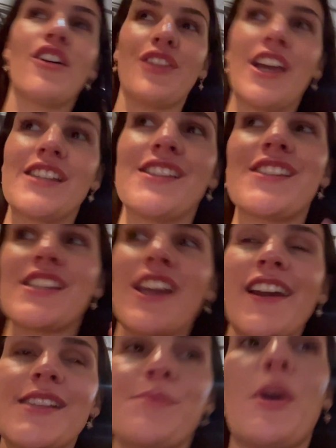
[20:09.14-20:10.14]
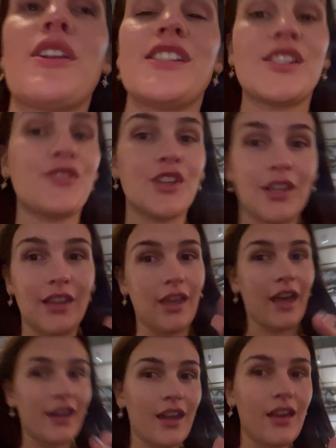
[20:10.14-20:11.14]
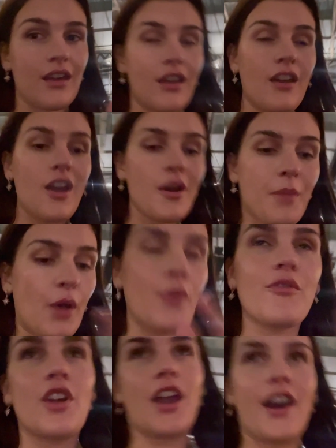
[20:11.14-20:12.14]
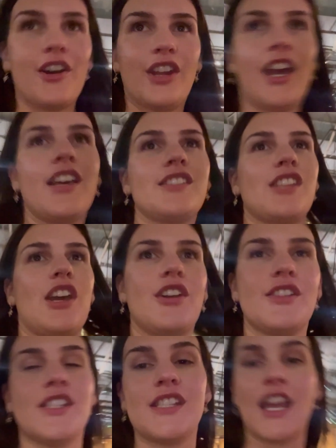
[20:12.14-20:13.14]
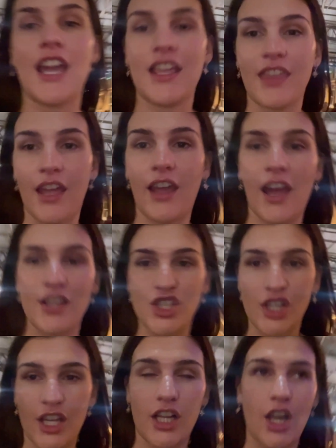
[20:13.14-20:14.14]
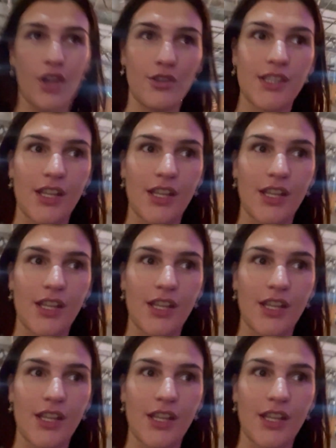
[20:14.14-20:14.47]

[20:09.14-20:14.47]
on this. It's a nice bonus if you can get it, but I wouldn't rely on it. So today they actually closed